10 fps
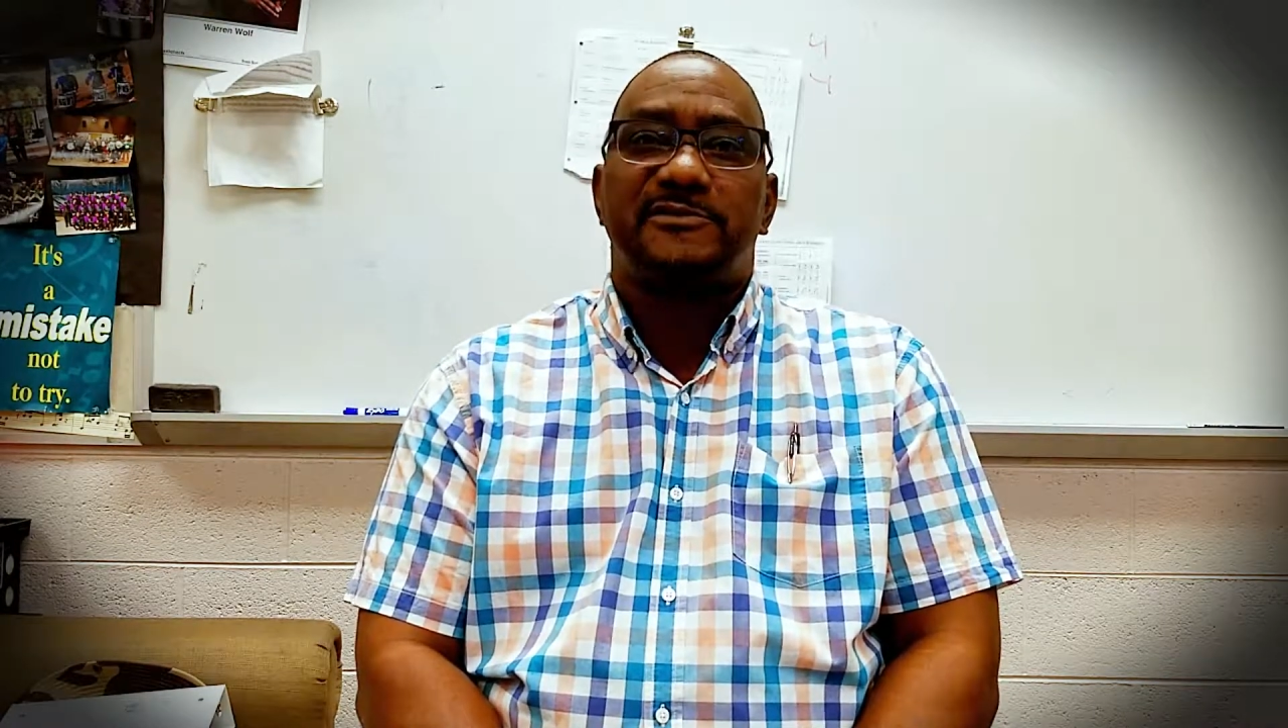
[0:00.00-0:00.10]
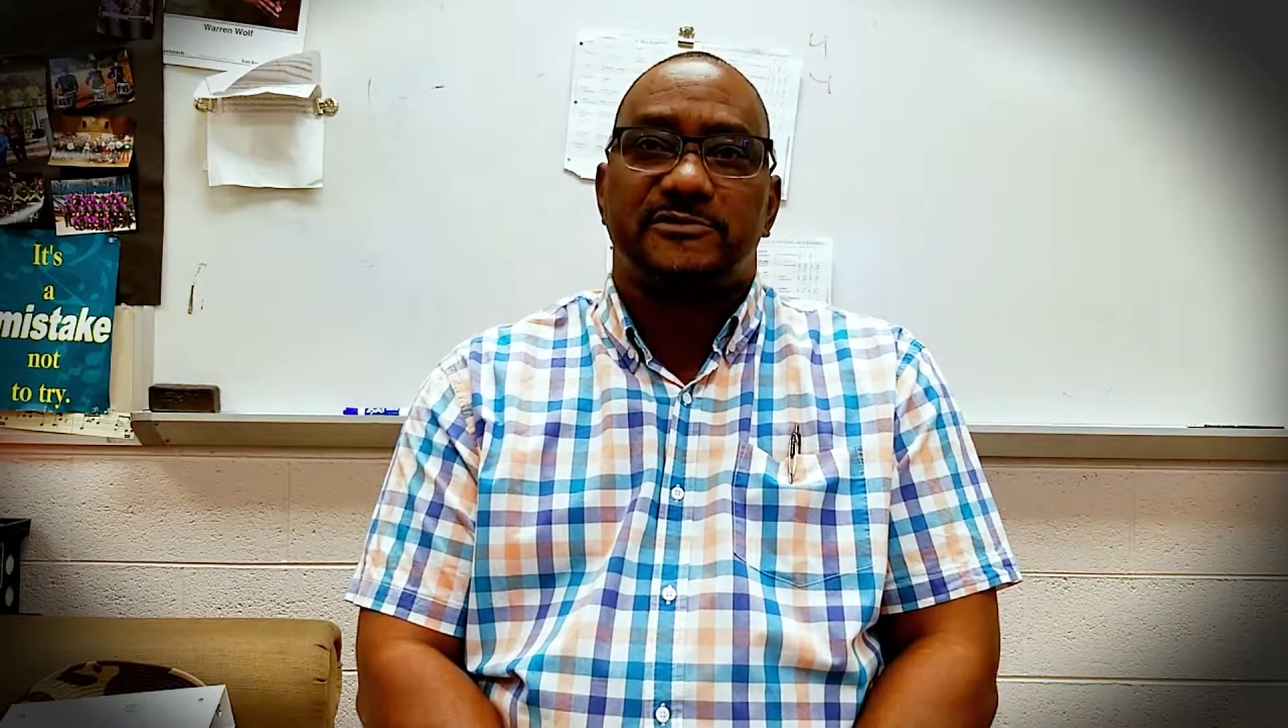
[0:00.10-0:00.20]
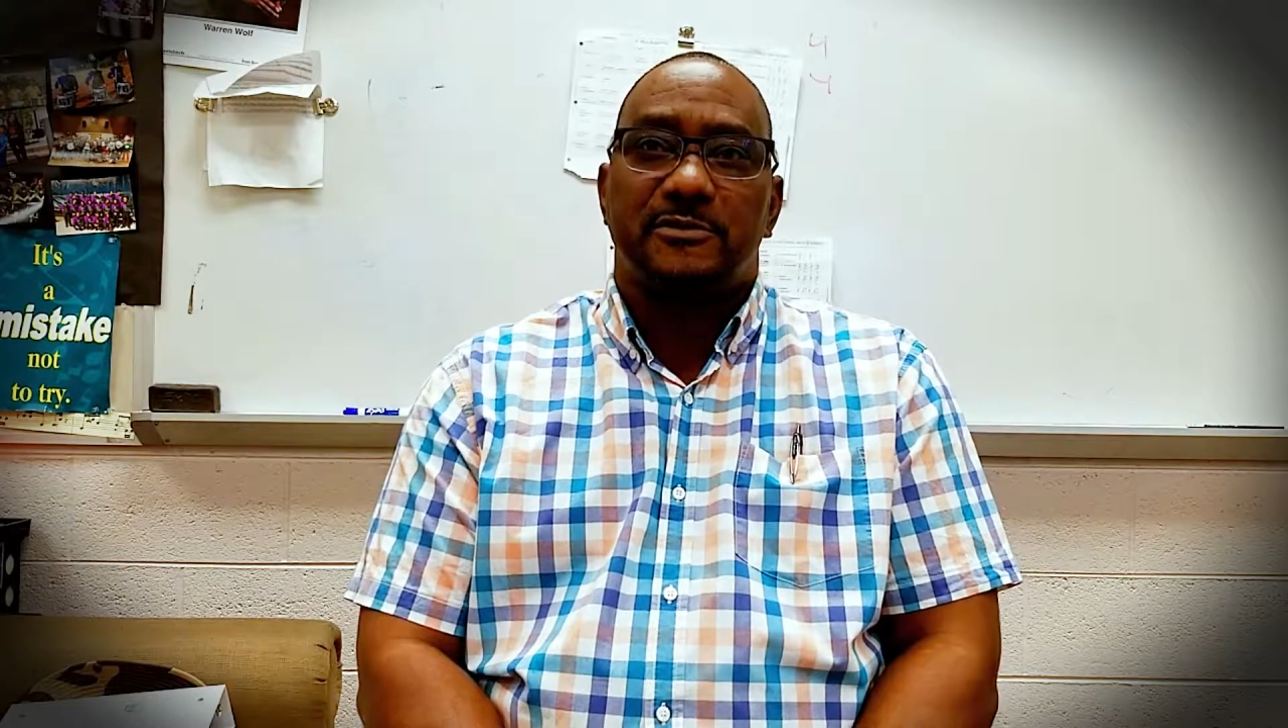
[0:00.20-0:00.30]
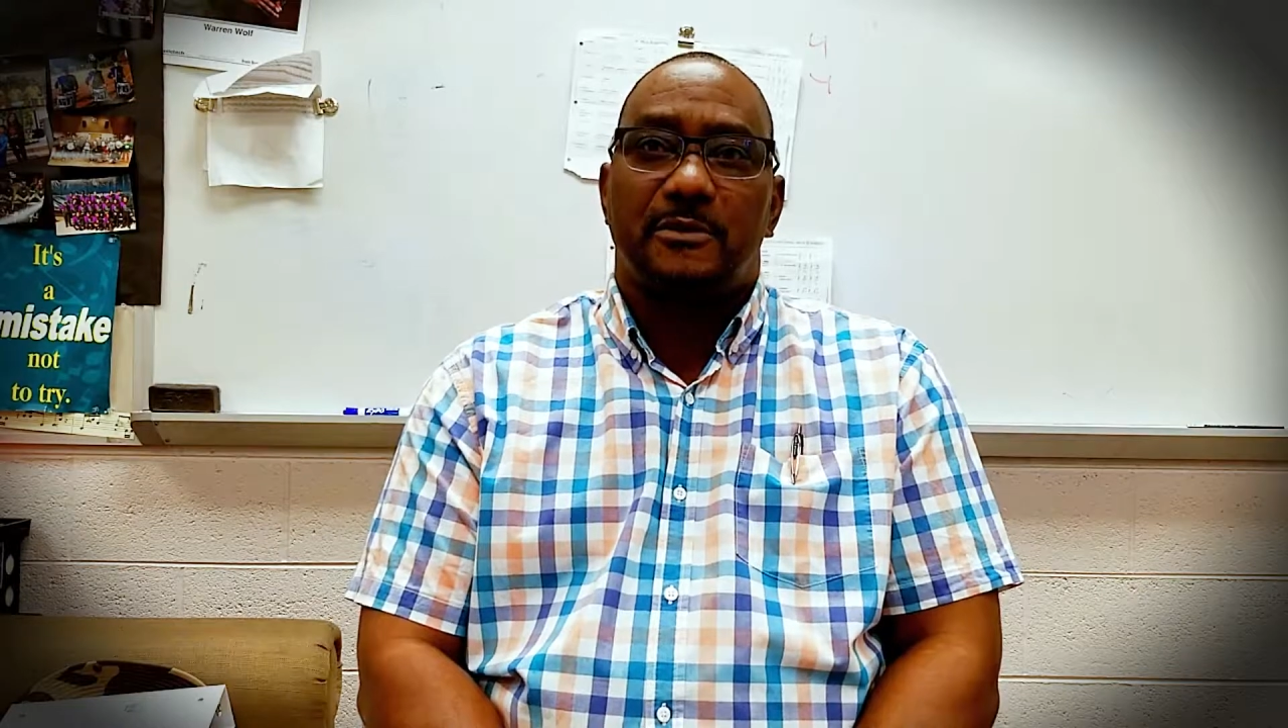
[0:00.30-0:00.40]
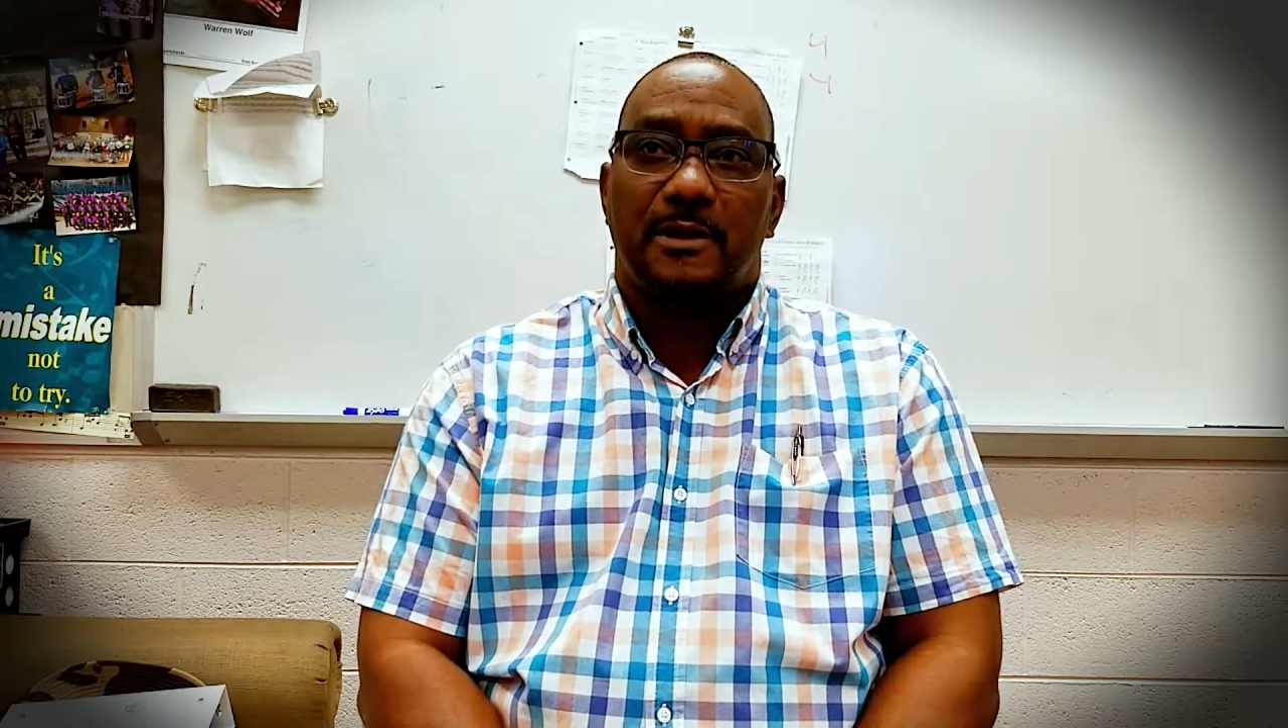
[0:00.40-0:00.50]

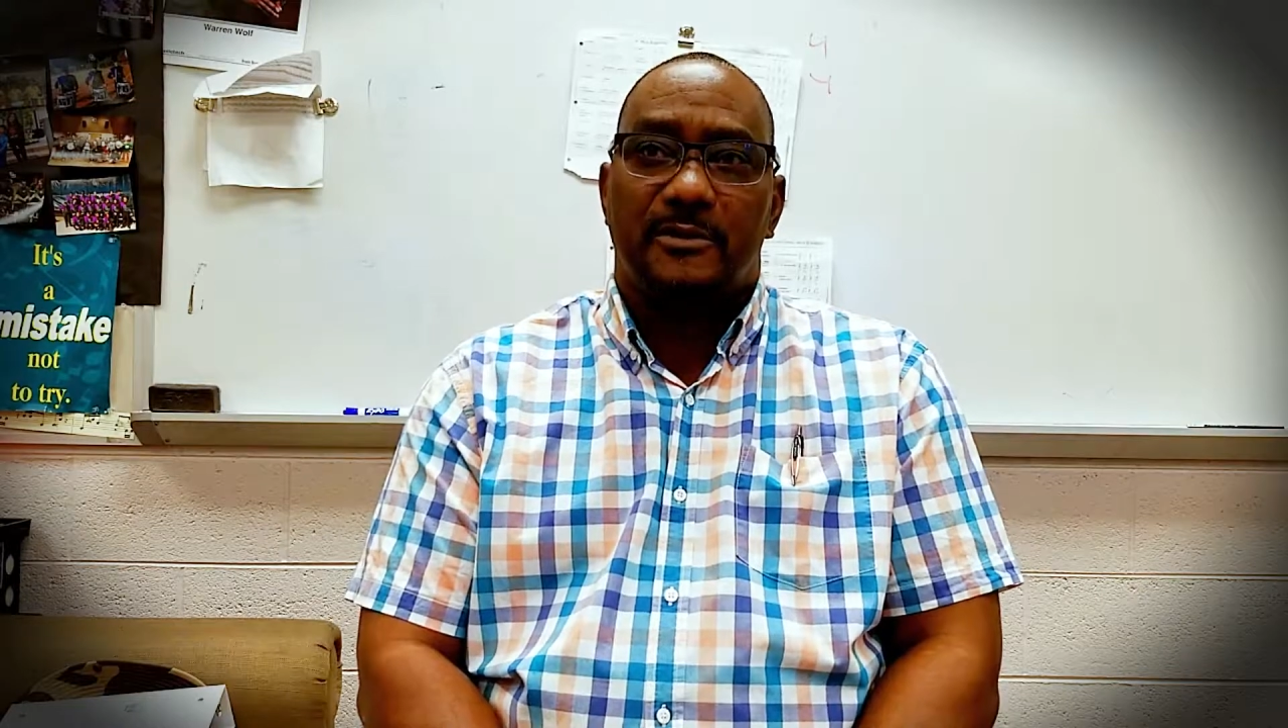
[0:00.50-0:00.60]
school.